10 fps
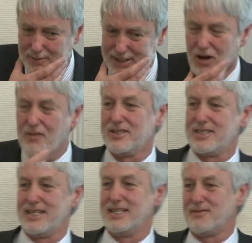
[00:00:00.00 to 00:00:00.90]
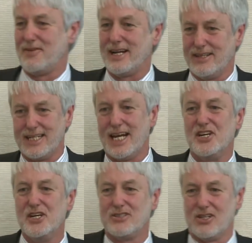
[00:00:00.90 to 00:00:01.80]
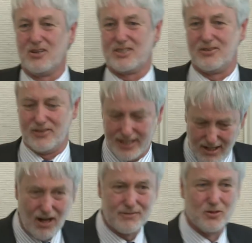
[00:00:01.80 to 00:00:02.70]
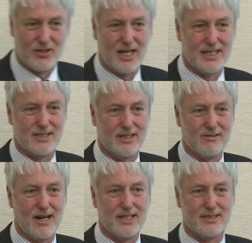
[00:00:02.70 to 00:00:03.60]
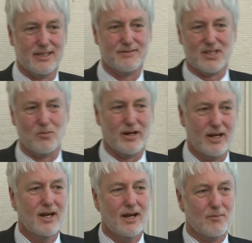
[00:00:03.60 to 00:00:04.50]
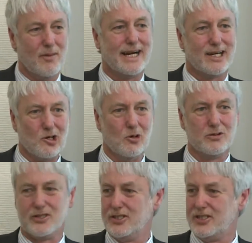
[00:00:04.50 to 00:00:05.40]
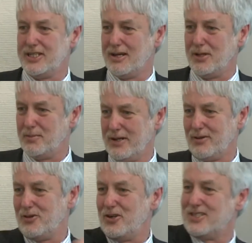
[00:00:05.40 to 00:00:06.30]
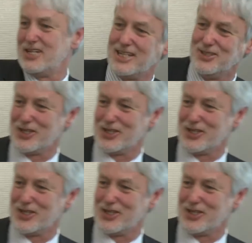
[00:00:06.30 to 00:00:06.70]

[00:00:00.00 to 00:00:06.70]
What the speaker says: I mean, obviously there's the fact that the end user likes to think, I've got the latest and greatest, and if someone made a call to the DWP 30 seconds